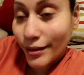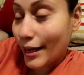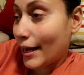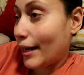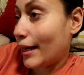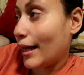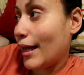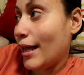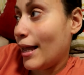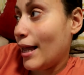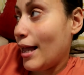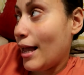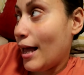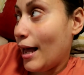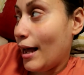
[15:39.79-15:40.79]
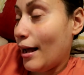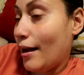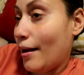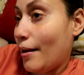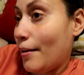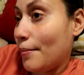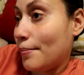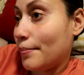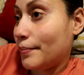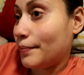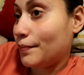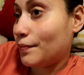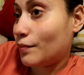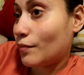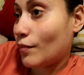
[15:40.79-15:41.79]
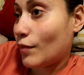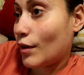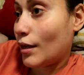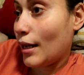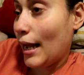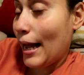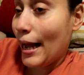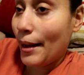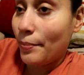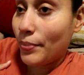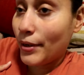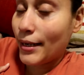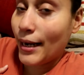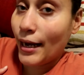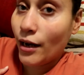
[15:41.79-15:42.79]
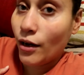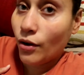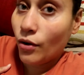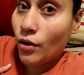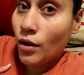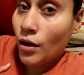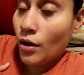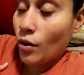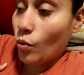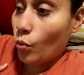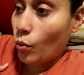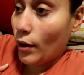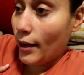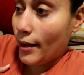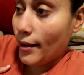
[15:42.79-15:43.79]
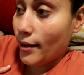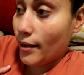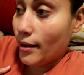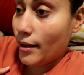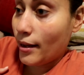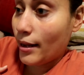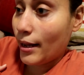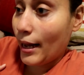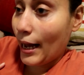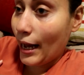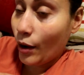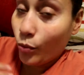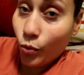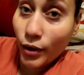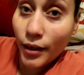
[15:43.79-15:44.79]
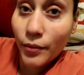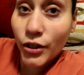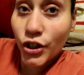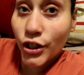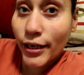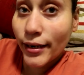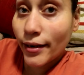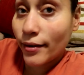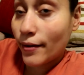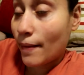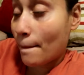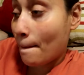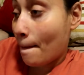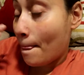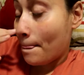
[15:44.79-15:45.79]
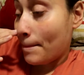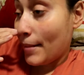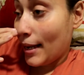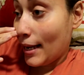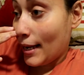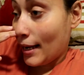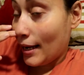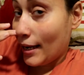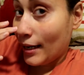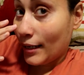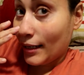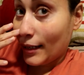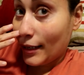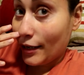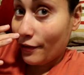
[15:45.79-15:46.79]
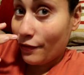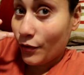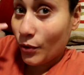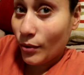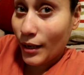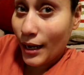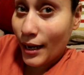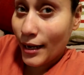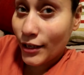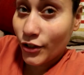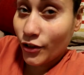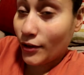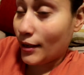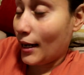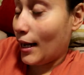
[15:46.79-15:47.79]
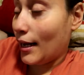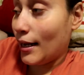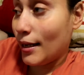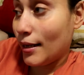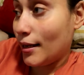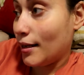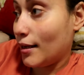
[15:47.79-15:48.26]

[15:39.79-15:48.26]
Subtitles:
Like, I put out what I want to share, and if you guys are not